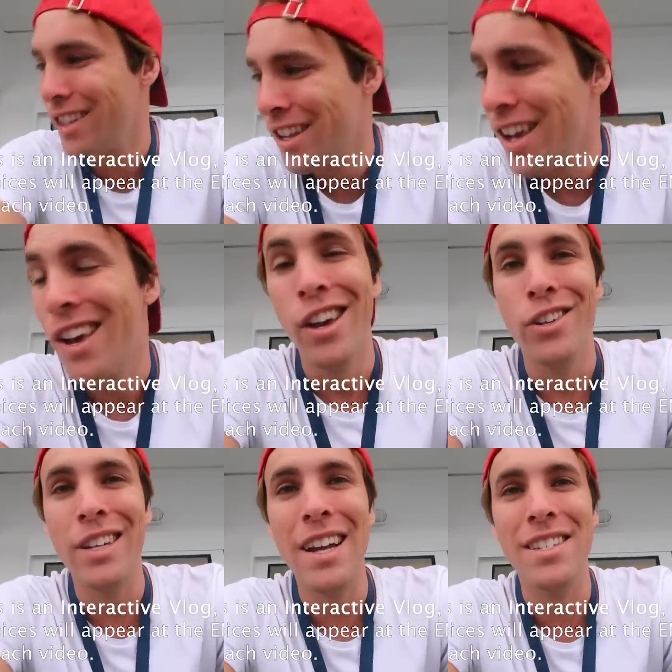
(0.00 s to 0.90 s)
in you
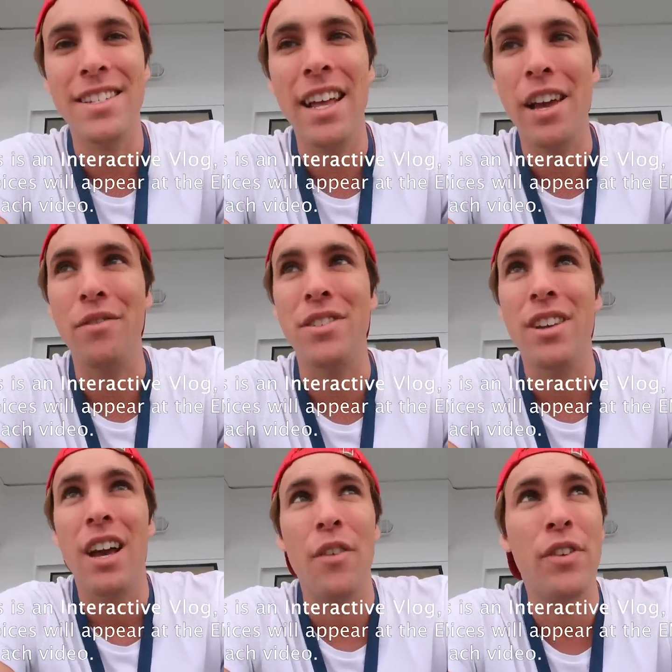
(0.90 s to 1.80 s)
guys' lives?
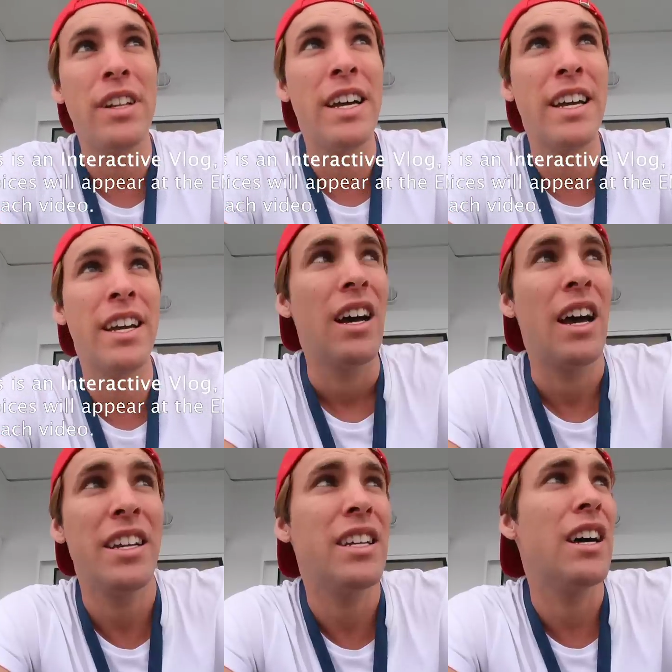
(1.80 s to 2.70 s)
I feel like I
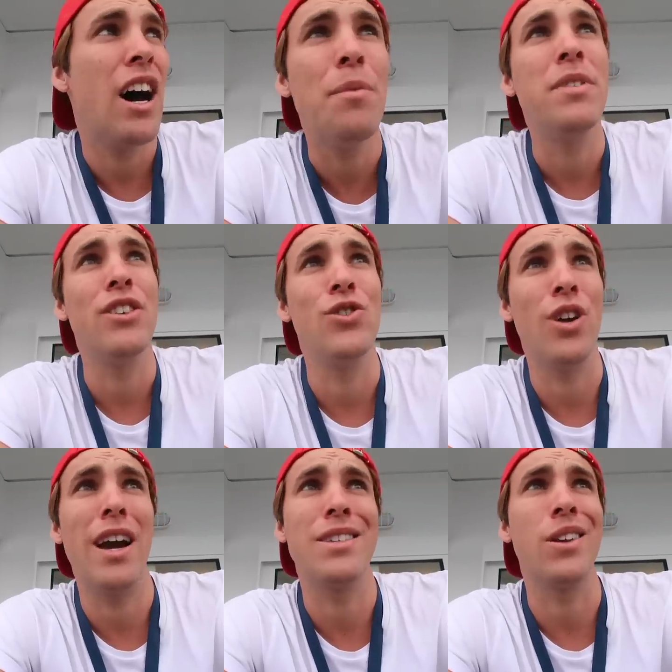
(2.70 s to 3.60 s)
need to update you
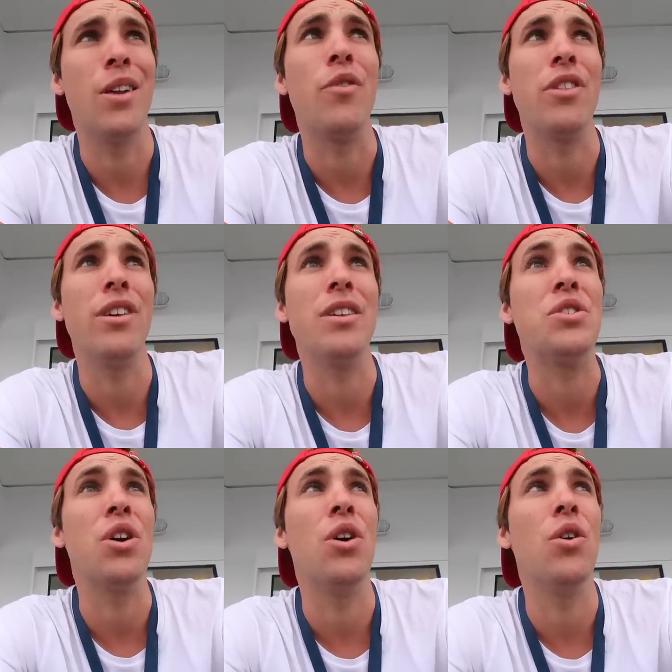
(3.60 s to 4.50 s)
guys on everything.
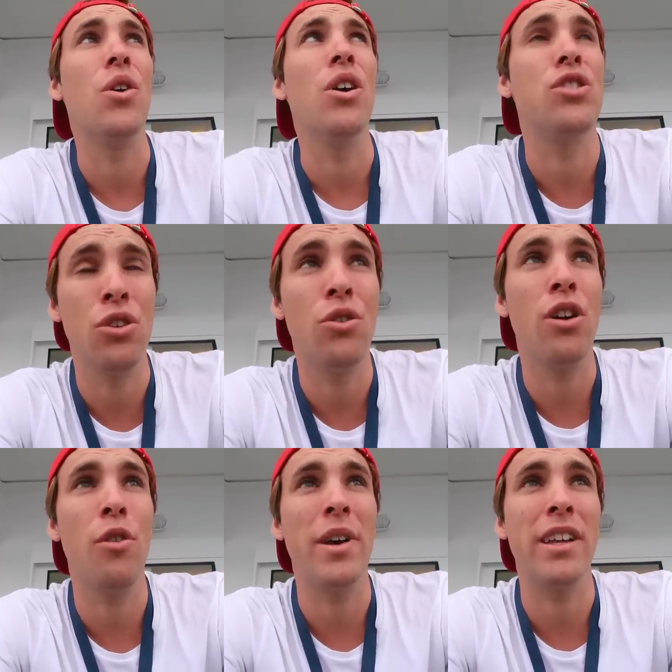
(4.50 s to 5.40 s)
So soon
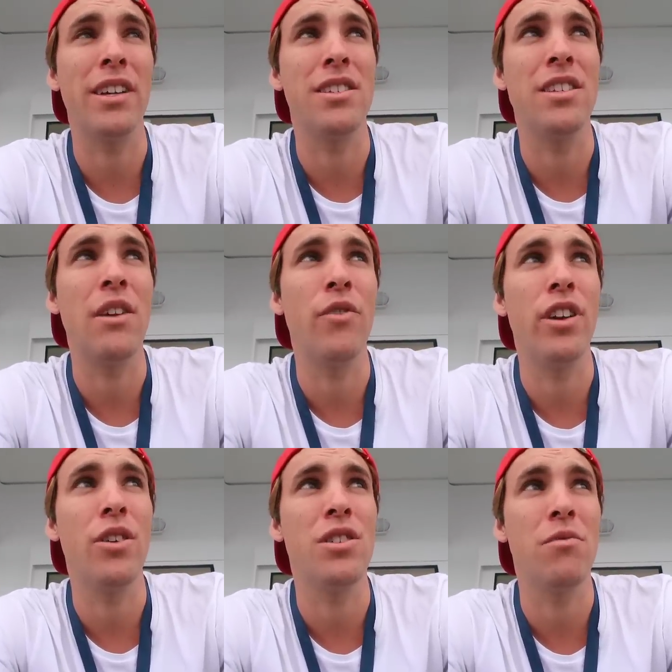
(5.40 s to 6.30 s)
I'll make like a sit down
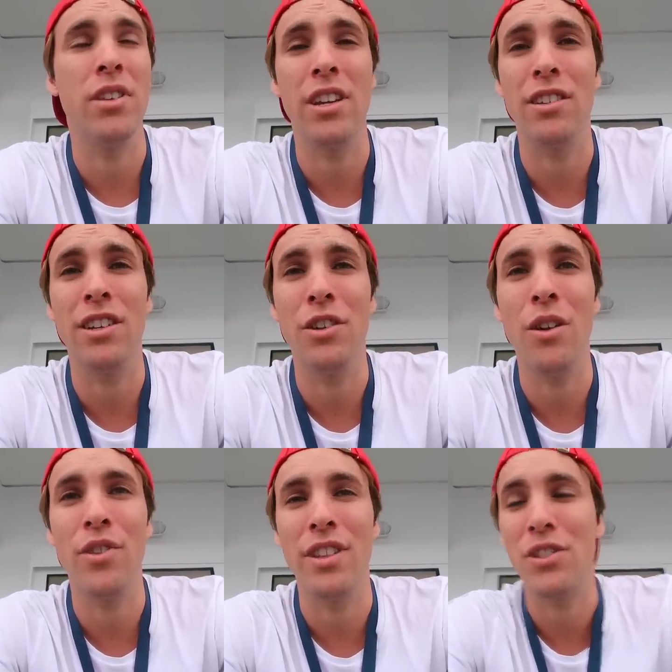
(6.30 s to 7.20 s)
video or something and I'll tell you
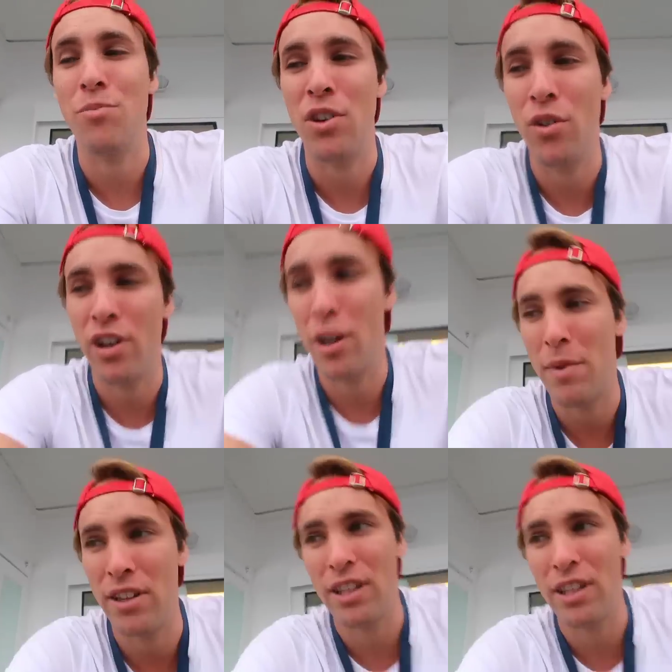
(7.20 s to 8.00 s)
everything that's been going on in my